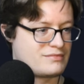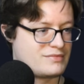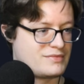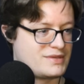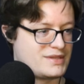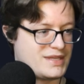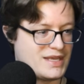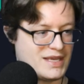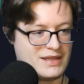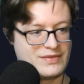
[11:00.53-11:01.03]

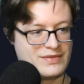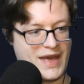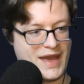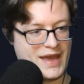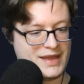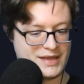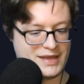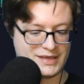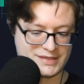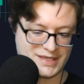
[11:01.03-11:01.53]
did
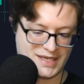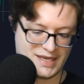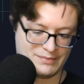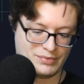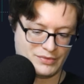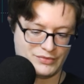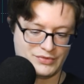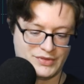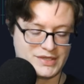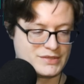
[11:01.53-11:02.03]
that
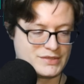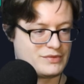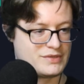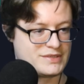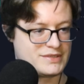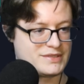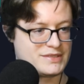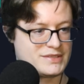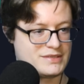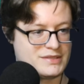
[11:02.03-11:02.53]
example. This was
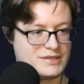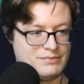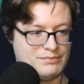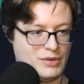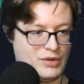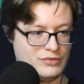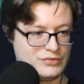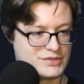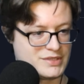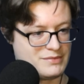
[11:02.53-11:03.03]

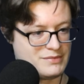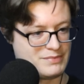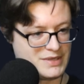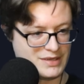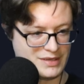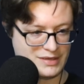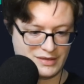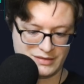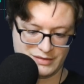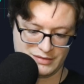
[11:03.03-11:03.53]
supposed to
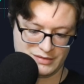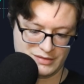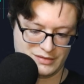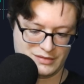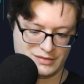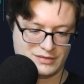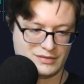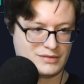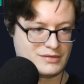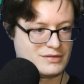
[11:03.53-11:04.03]
be
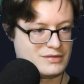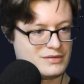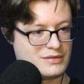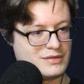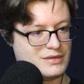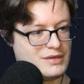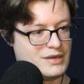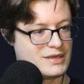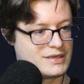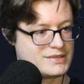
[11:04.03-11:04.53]
an
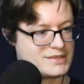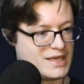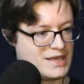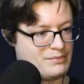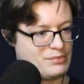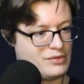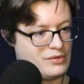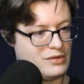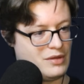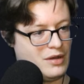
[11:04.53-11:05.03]

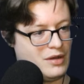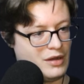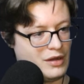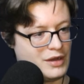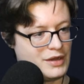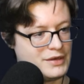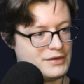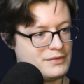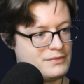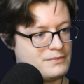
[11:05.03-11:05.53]
example
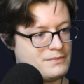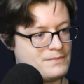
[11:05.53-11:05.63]
on